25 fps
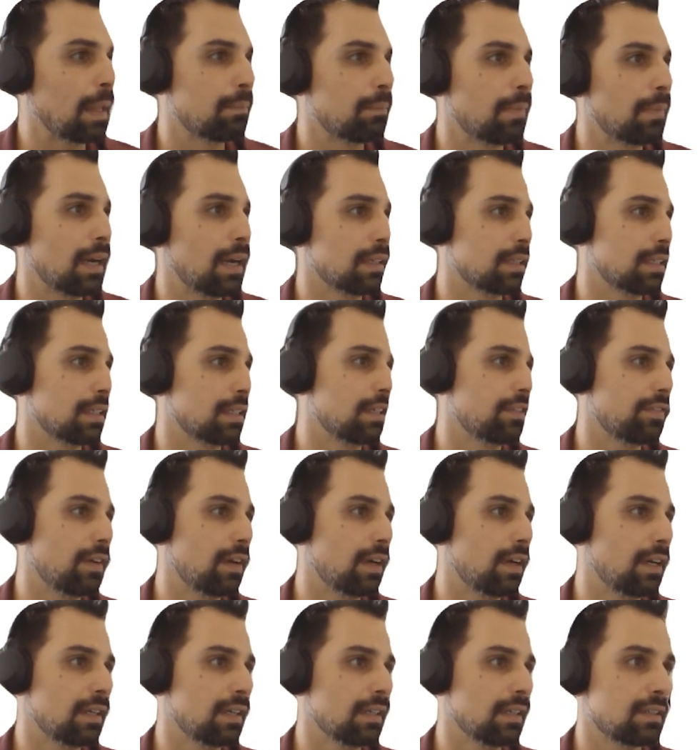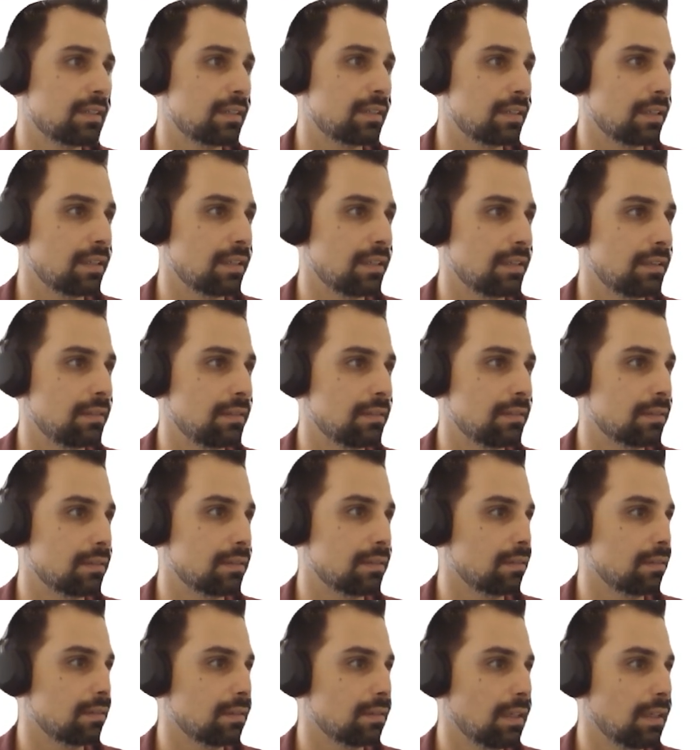But if I'm still
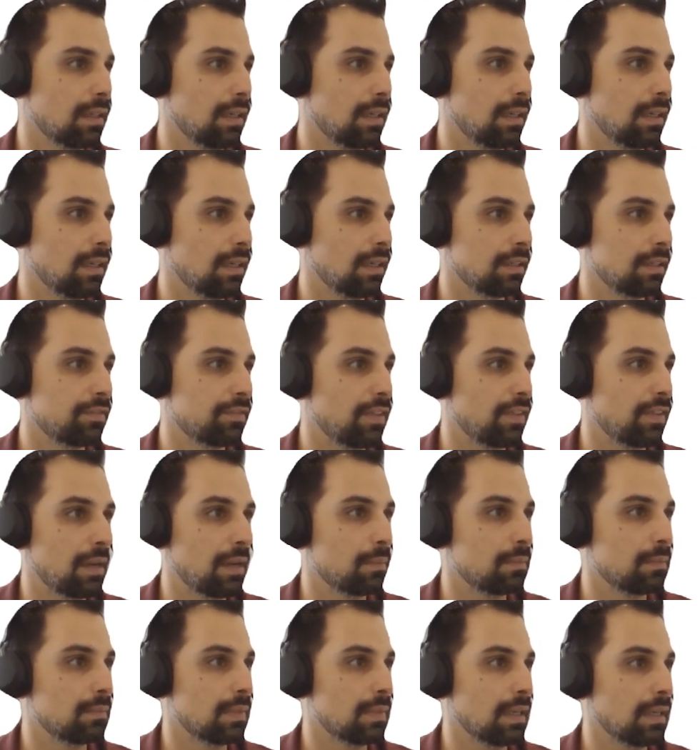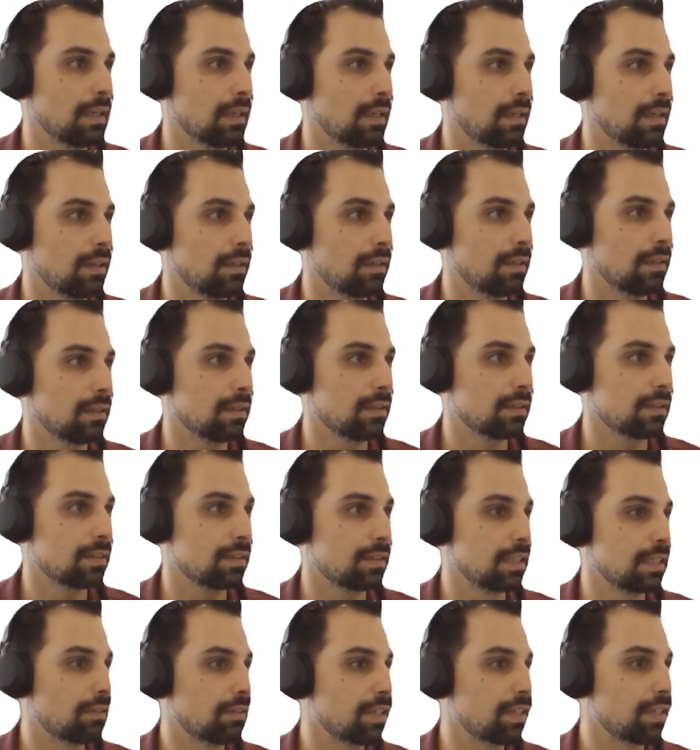receiving
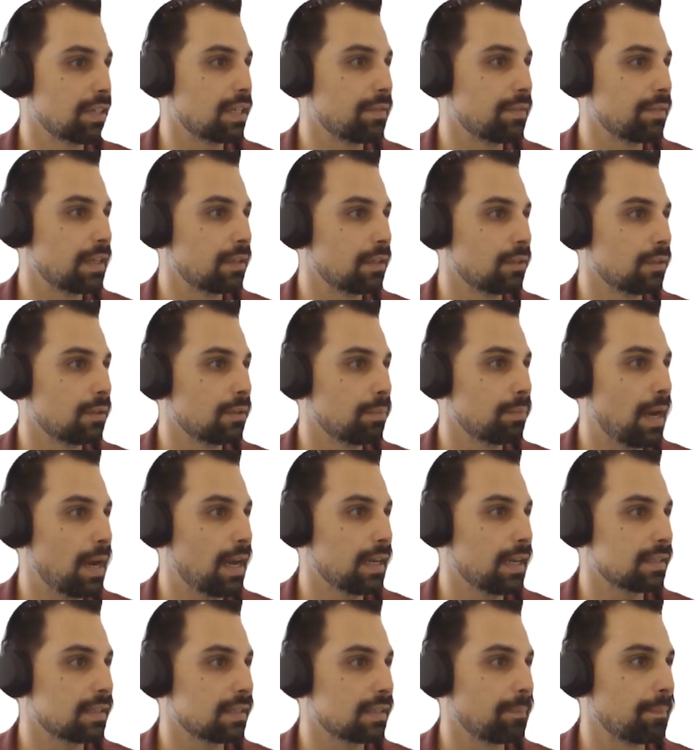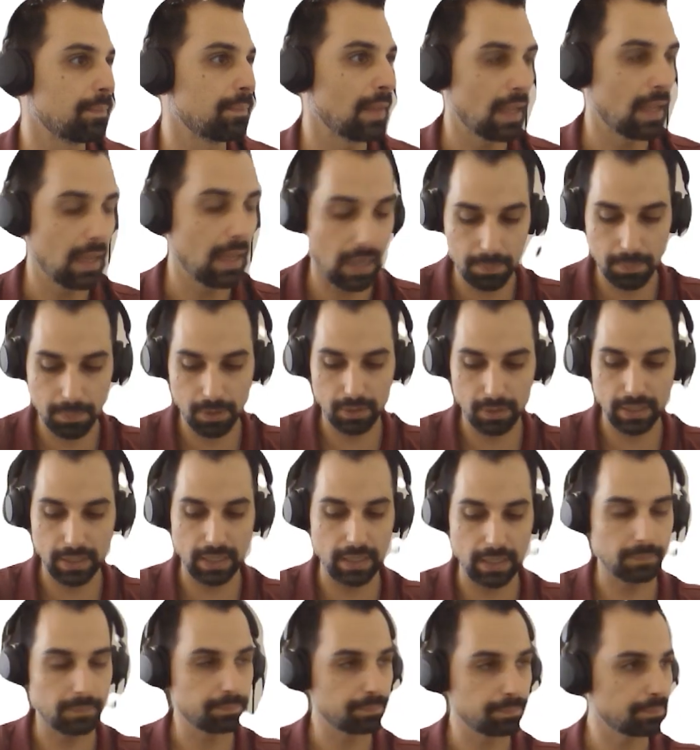goodbyes, I'm
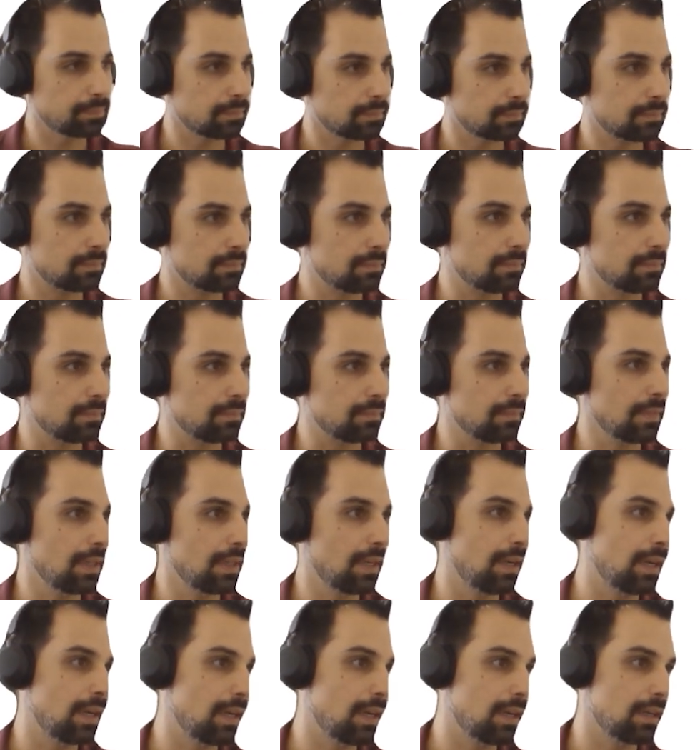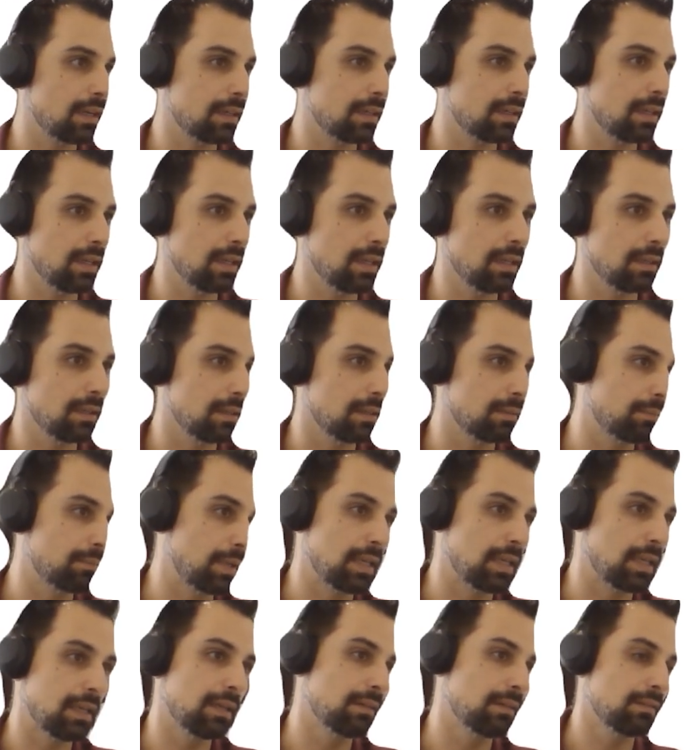gonna
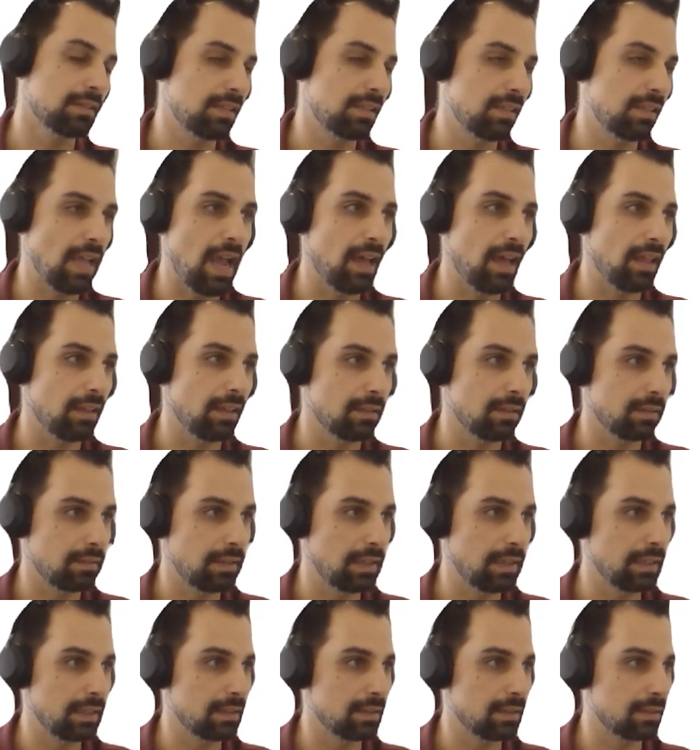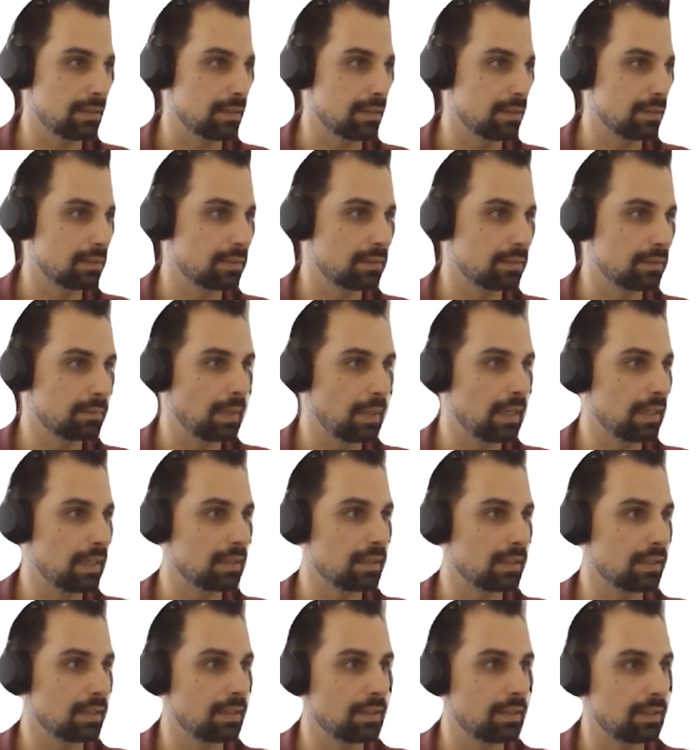be sad, right? So
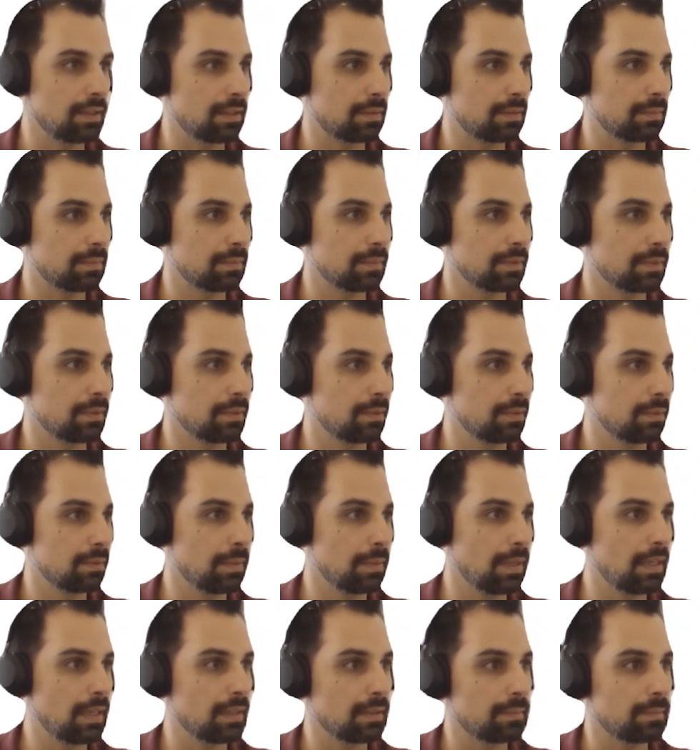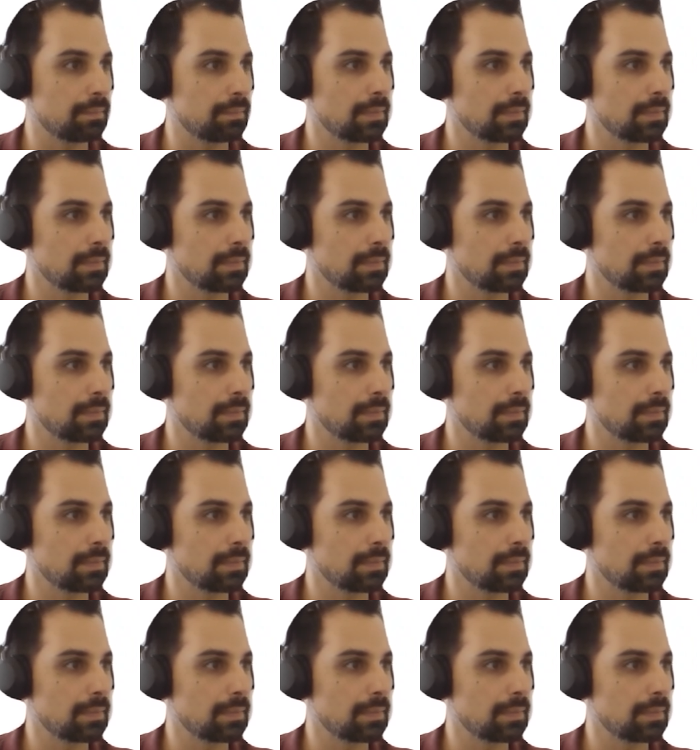goodbye here, goodbye.